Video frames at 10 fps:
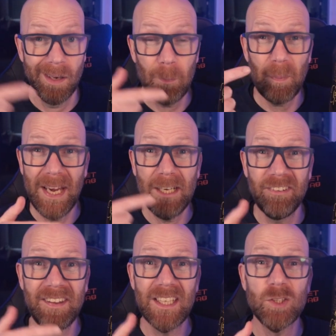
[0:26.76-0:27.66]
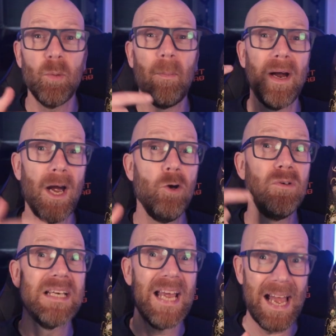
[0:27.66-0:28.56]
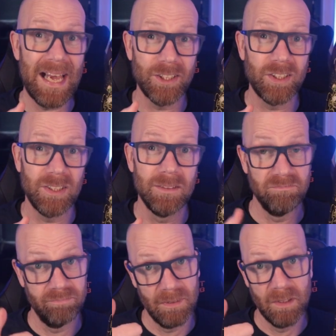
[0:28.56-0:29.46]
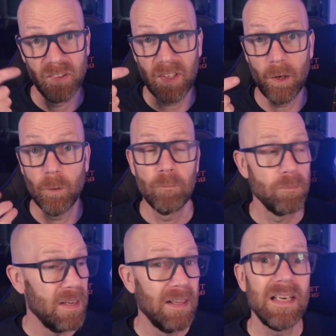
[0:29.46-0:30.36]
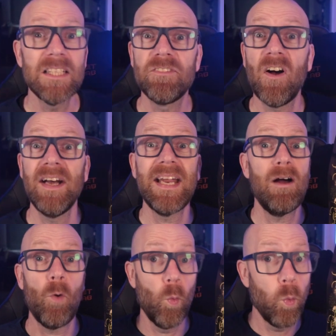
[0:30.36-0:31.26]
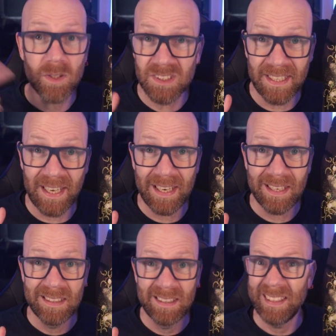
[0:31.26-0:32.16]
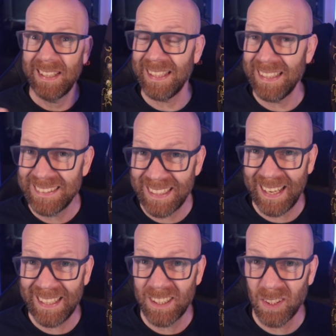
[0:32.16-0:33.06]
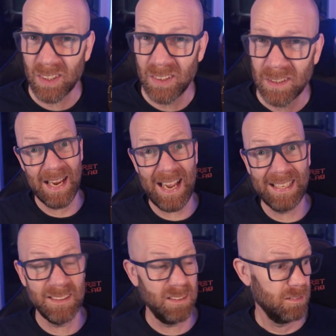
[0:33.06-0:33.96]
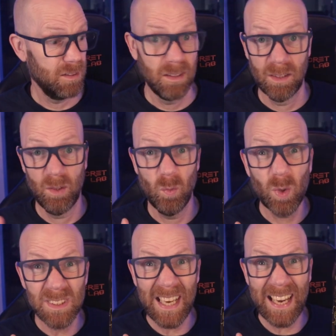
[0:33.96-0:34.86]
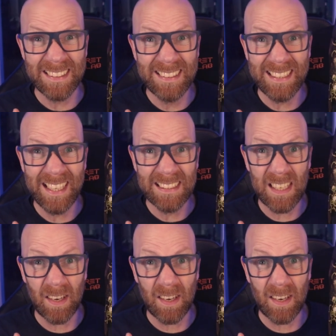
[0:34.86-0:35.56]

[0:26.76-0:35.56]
I paid for this with my own cash. So let's find out what's in it, is it any good, and what's it actually taste